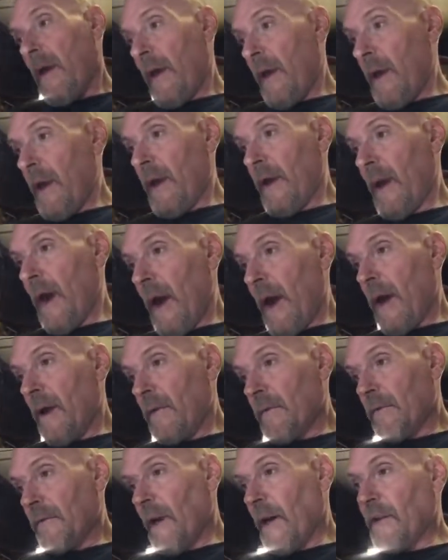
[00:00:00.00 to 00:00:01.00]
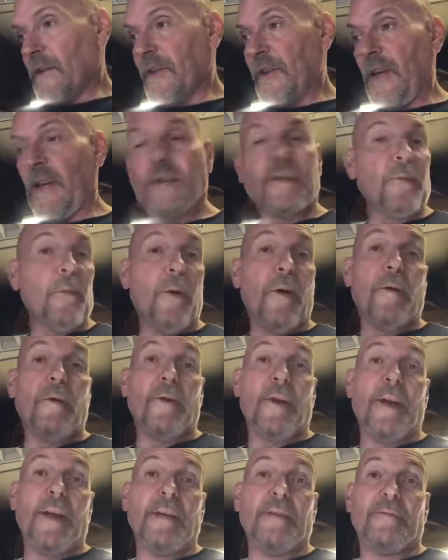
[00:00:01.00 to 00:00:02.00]
And I'll see you
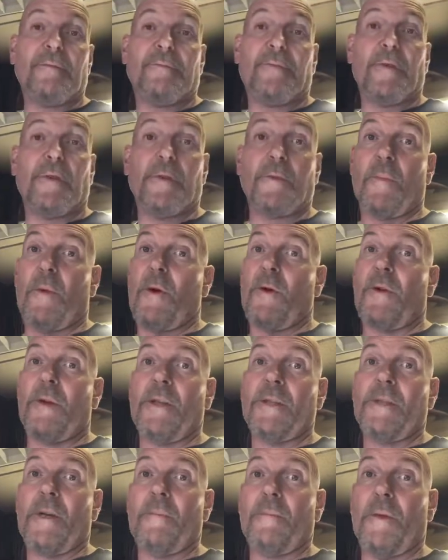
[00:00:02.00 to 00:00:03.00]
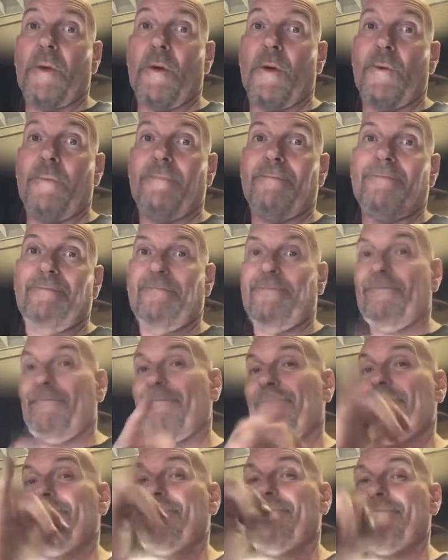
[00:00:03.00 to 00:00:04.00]
tomorrow night for tomorrow night's upload.
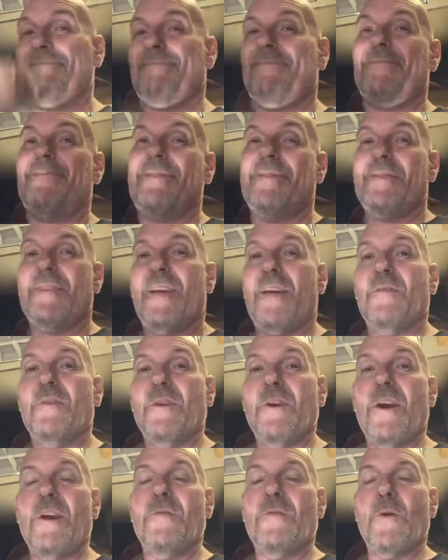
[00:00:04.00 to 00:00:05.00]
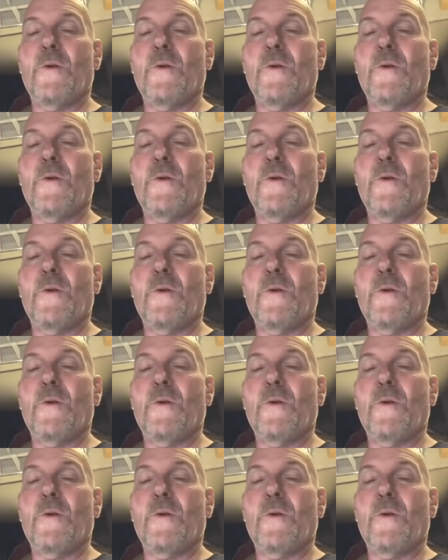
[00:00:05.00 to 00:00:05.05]
Have a good night,